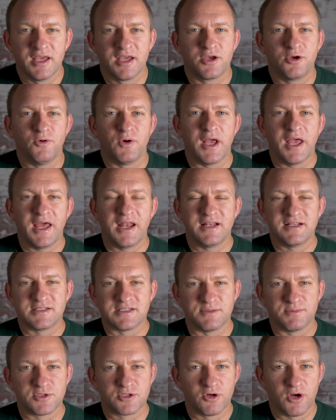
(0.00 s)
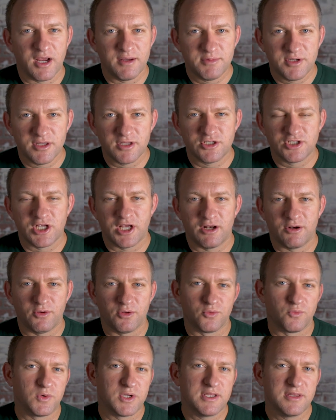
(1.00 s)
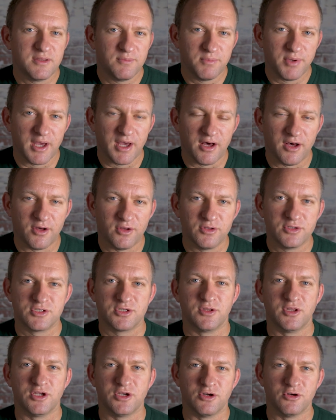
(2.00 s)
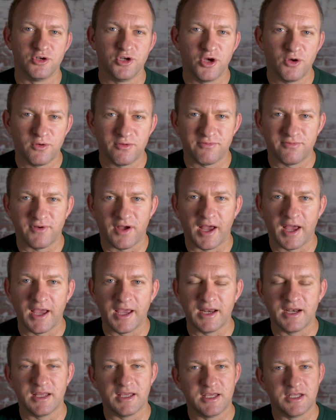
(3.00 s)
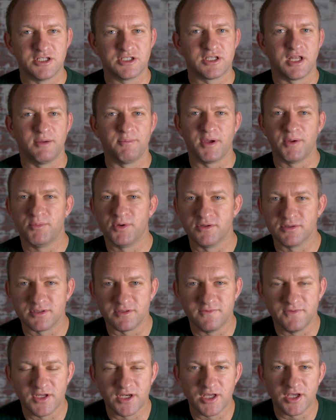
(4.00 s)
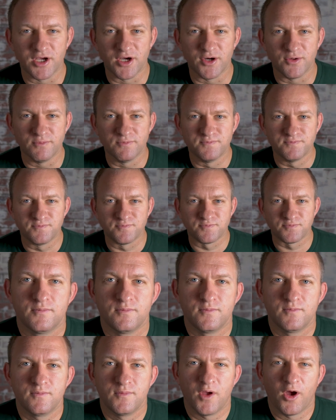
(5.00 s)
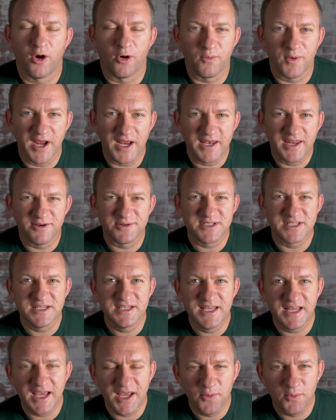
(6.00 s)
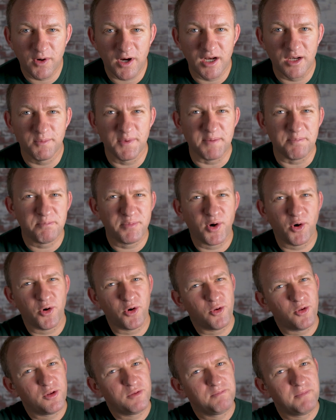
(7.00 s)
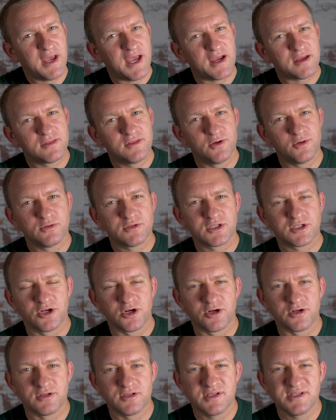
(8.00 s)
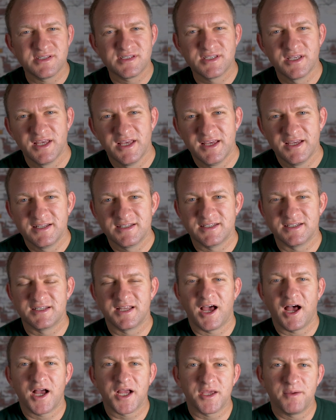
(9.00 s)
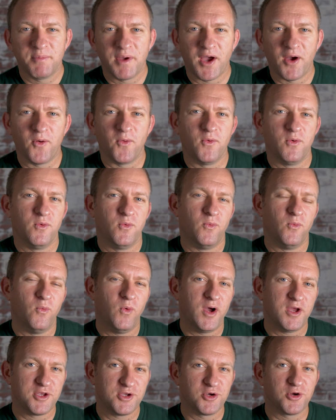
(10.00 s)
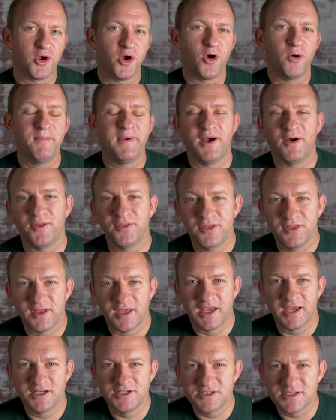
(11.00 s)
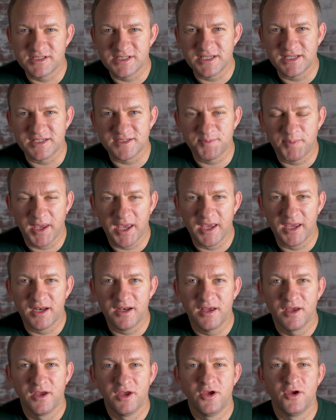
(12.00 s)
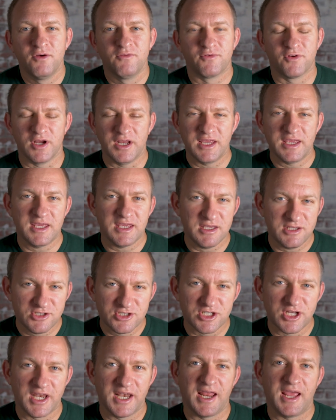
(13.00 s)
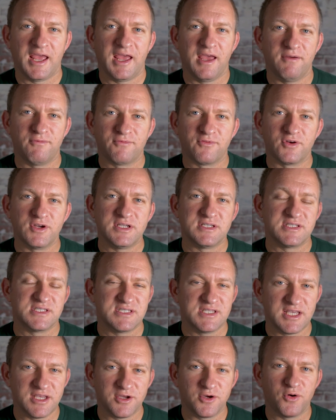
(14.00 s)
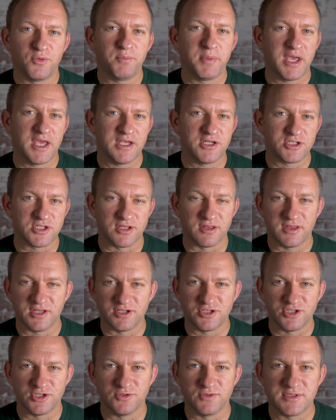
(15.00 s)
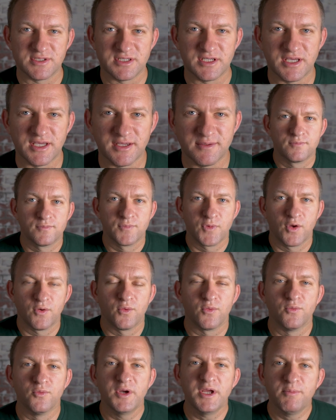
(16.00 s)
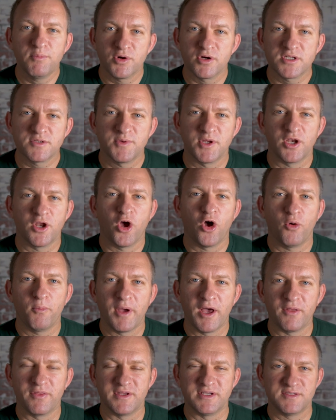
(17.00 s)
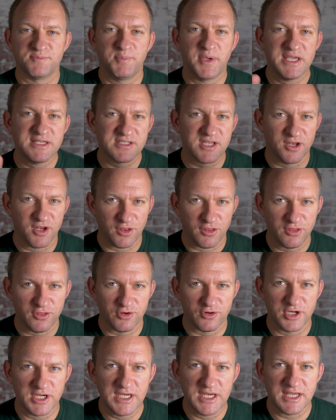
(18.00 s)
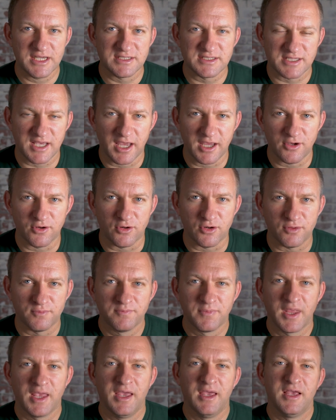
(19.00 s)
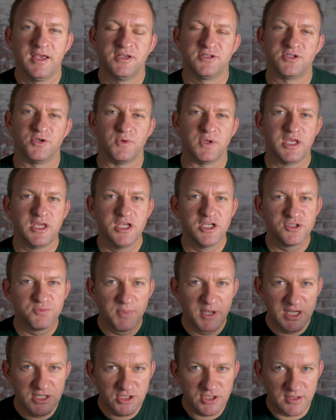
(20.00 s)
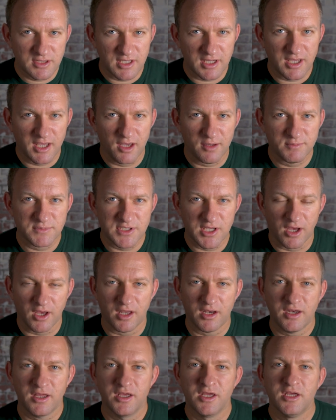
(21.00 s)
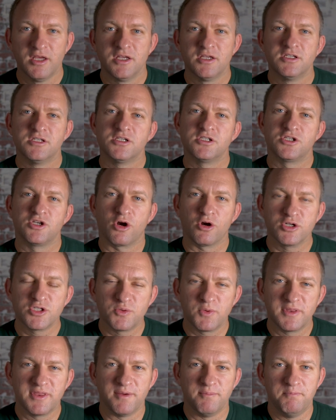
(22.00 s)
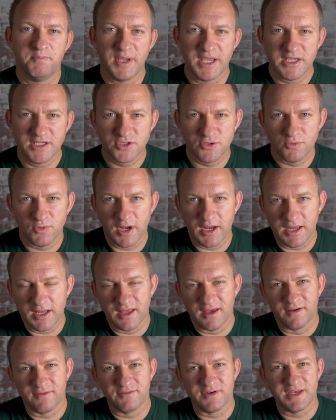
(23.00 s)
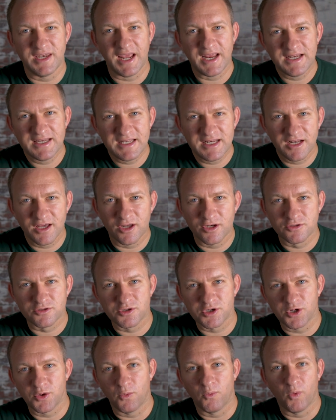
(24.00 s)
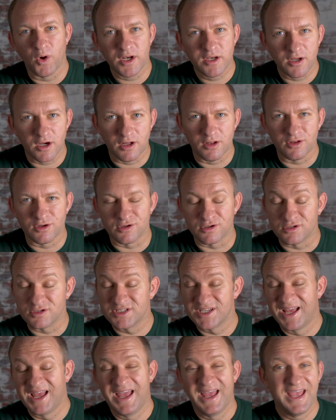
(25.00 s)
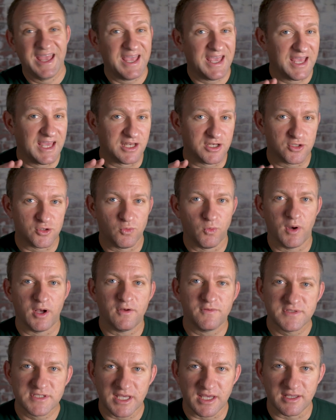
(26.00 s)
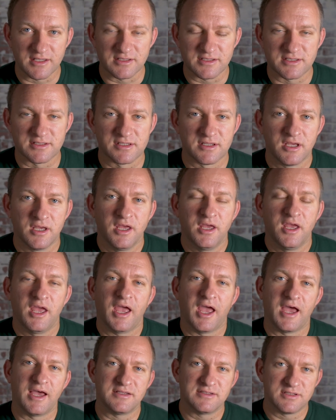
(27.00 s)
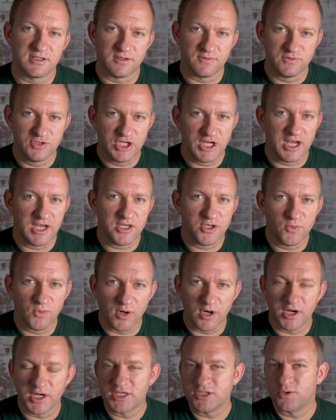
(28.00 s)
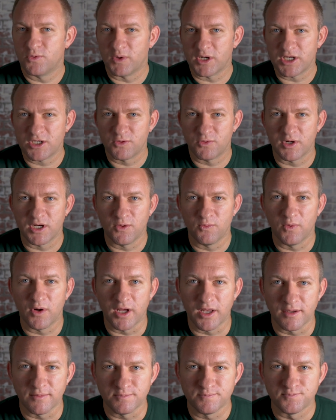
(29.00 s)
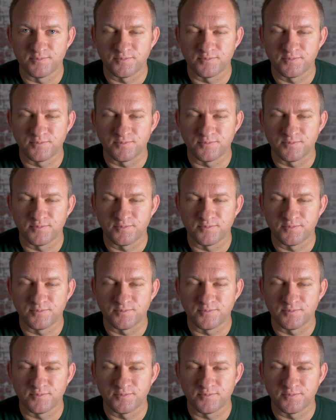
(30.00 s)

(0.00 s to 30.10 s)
go ahead and subscribe to the channel and ring the bell so that you're notified each time I post a video. All right, now today we're going to be pulling back those curtains to talk about what your home health agency has paid for each and every single patient that you see. Reimbursement in home health is based on a 30-day cycle. So each patient that comes on starts with a base rate of $1,901.12 as of January 2021.